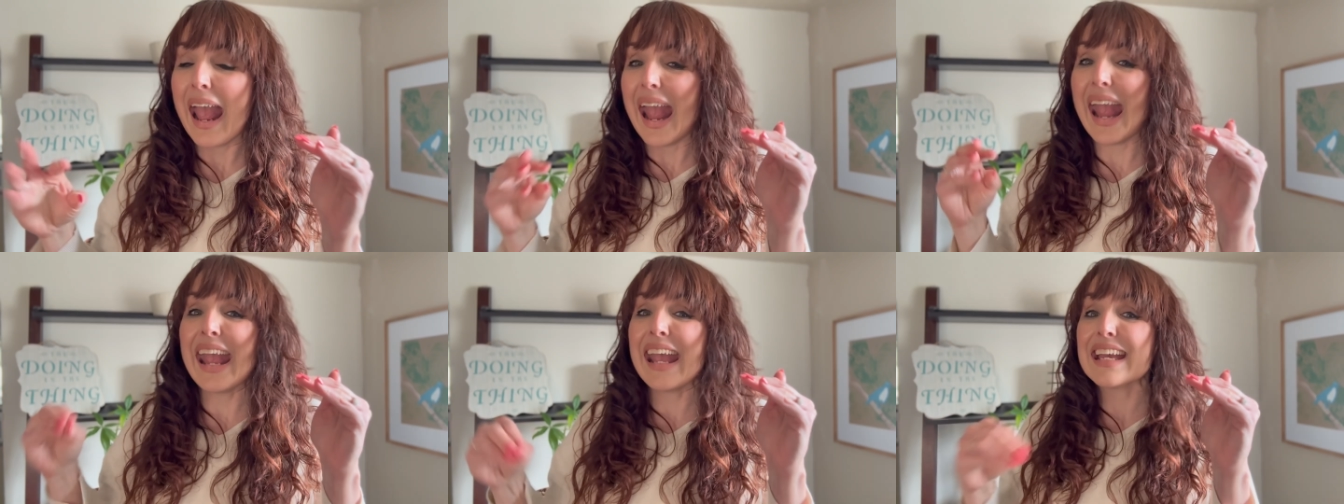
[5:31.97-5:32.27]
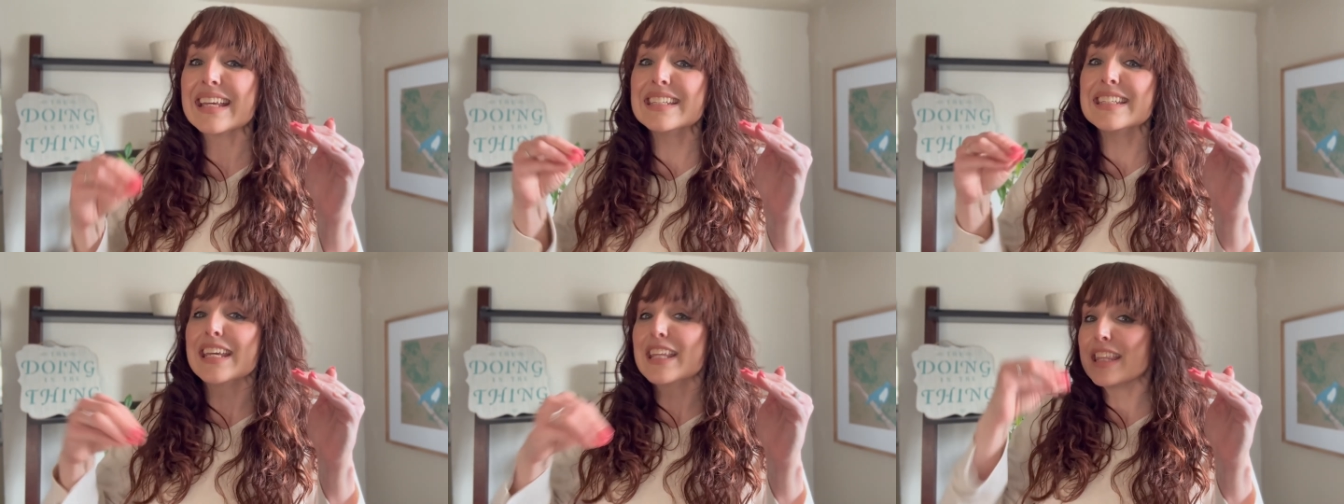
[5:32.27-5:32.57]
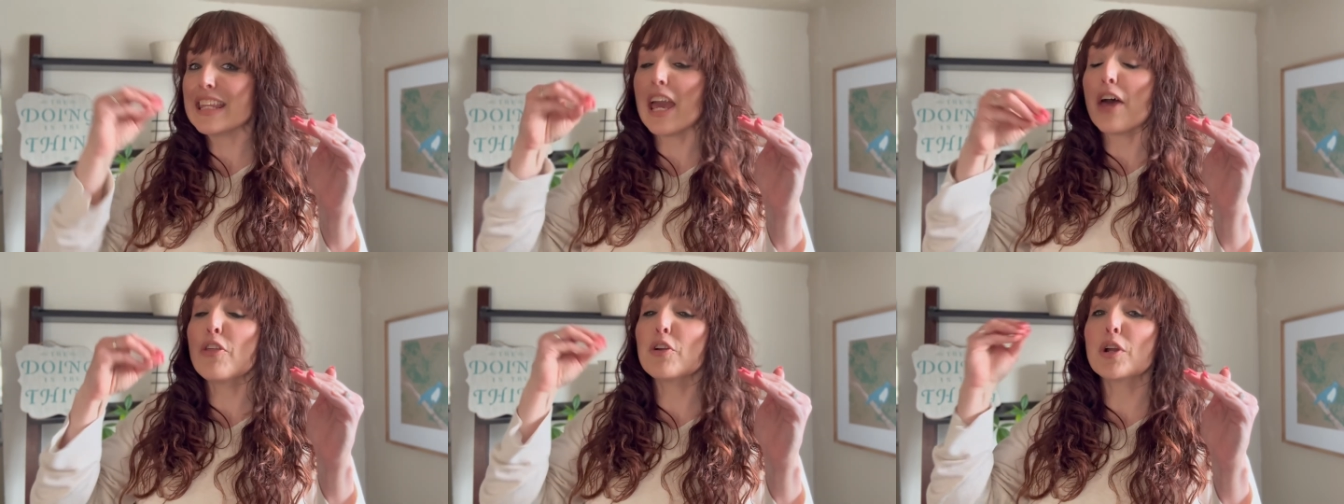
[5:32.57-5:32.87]
and
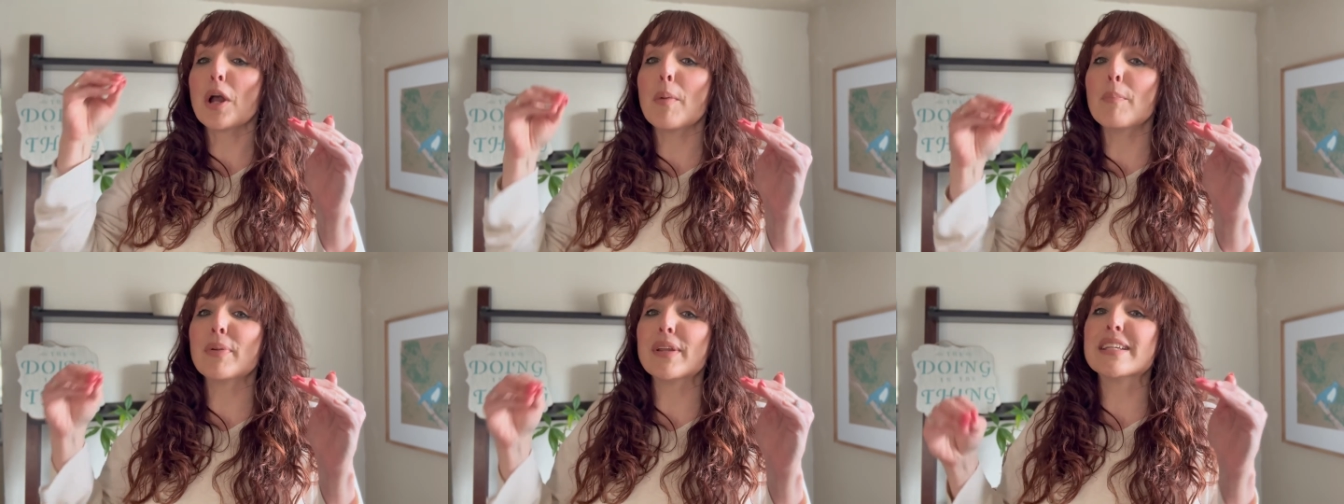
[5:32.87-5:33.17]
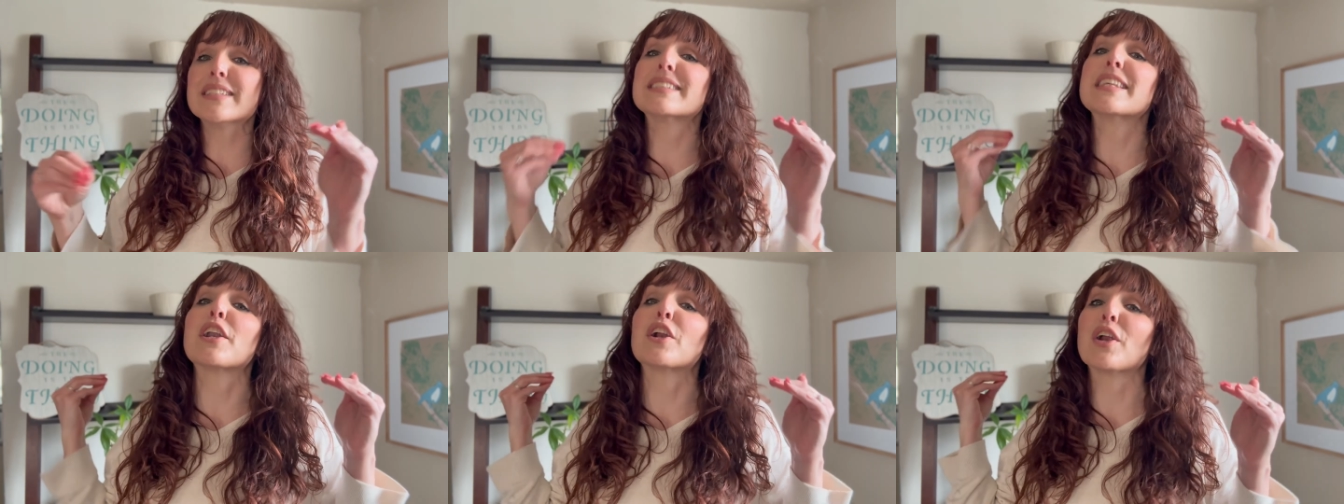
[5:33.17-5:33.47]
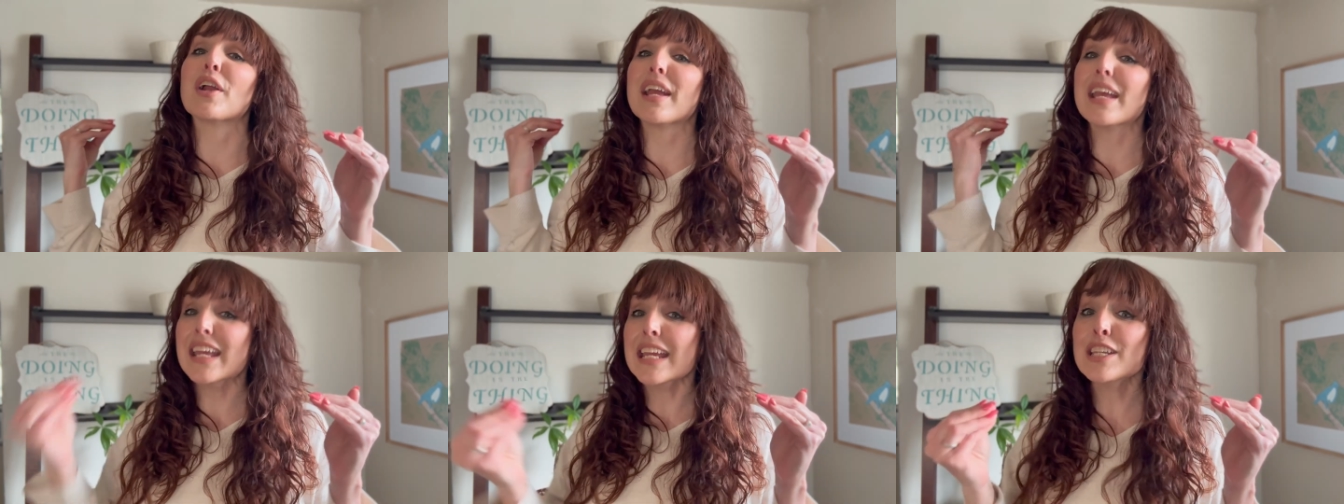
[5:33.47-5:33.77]
the other companies that
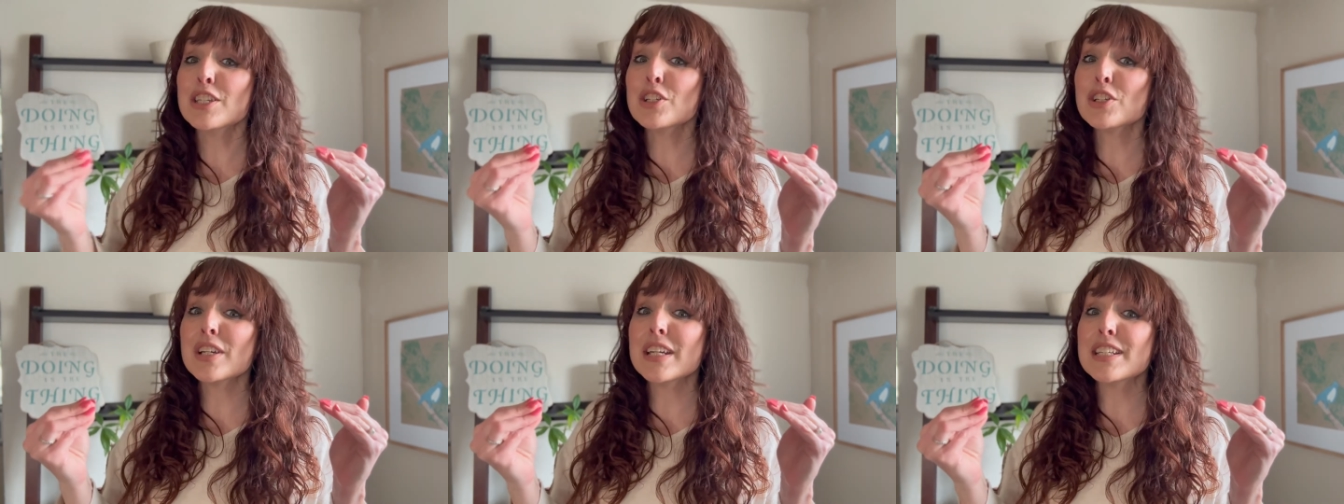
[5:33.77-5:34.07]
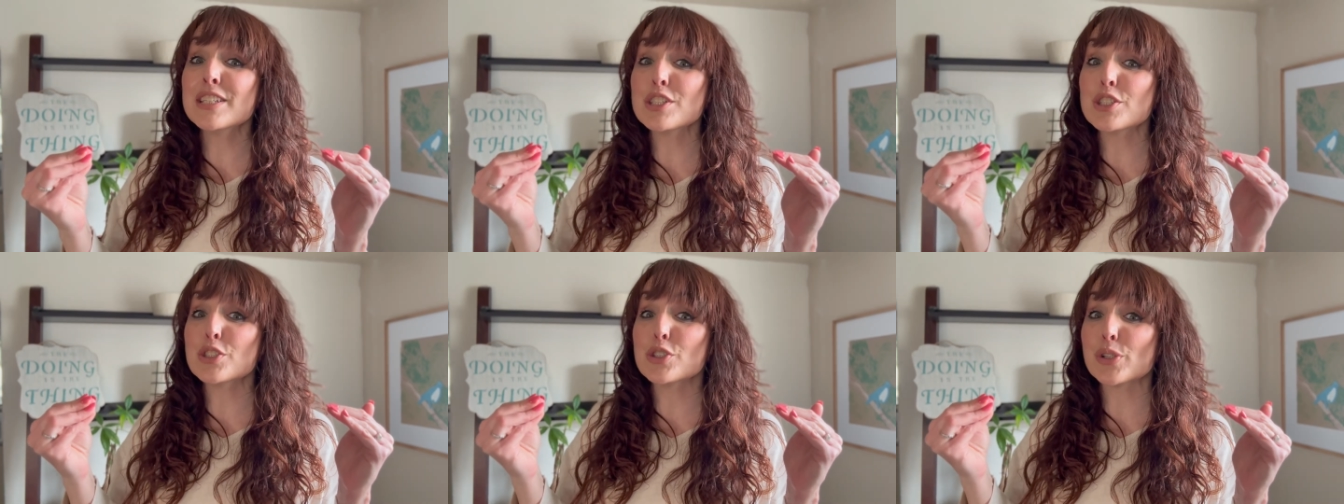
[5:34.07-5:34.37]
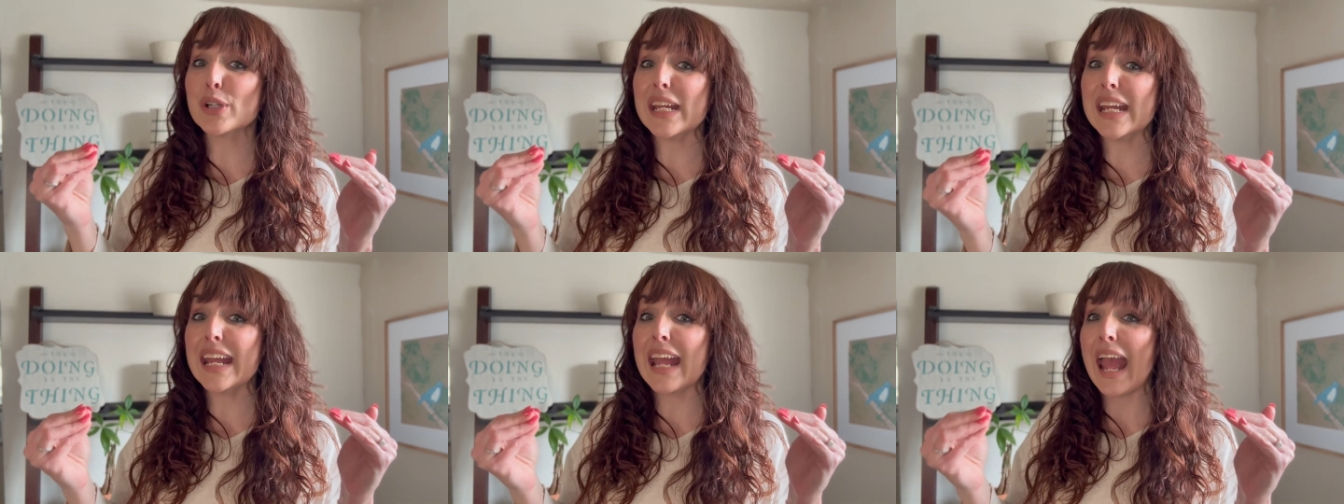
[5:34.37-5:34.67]
are in your
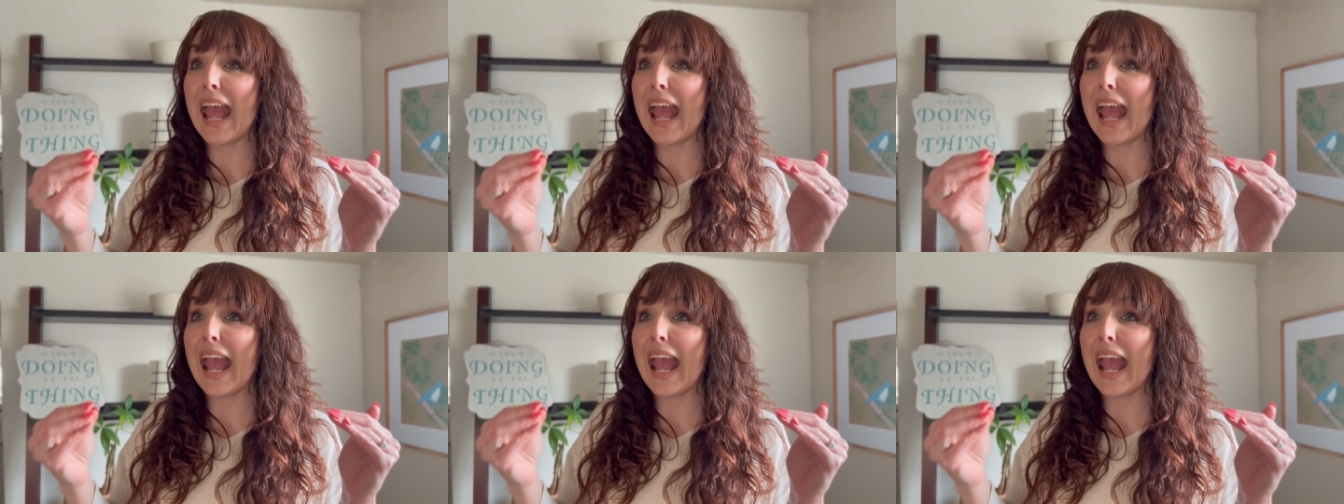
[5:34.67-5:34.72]
industry